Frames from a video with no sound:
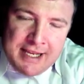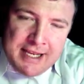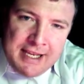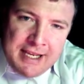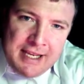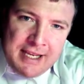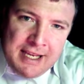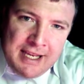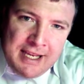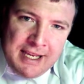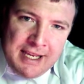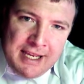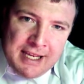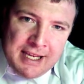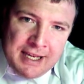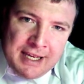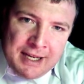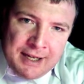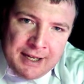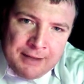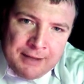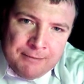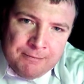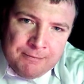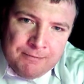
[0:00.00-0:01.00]
He
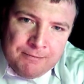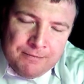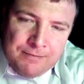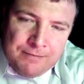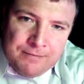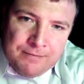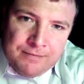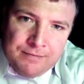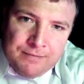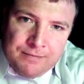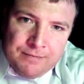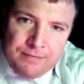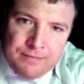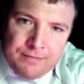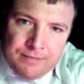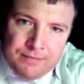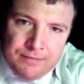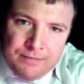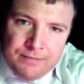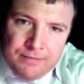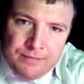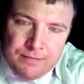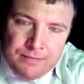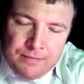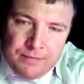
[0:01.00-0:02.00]

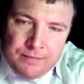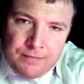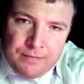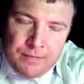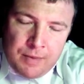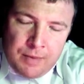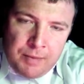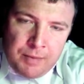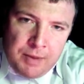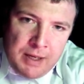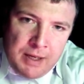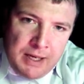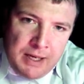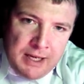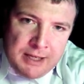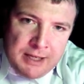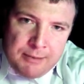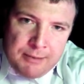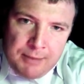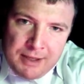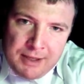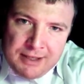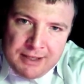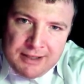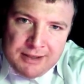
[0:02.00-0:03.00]
I mean, he
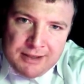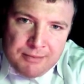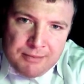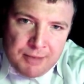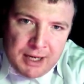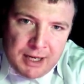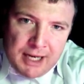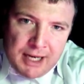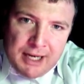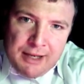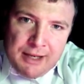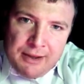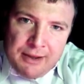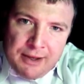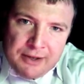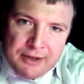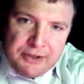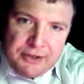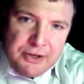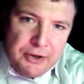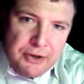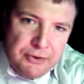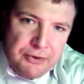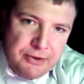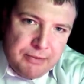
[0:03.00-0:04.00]
speaks his mind.
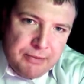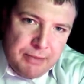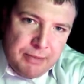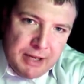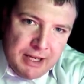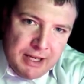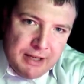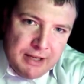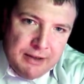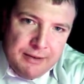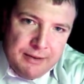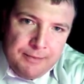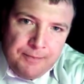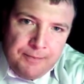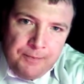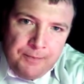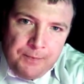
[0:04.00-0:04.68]
There's no spin.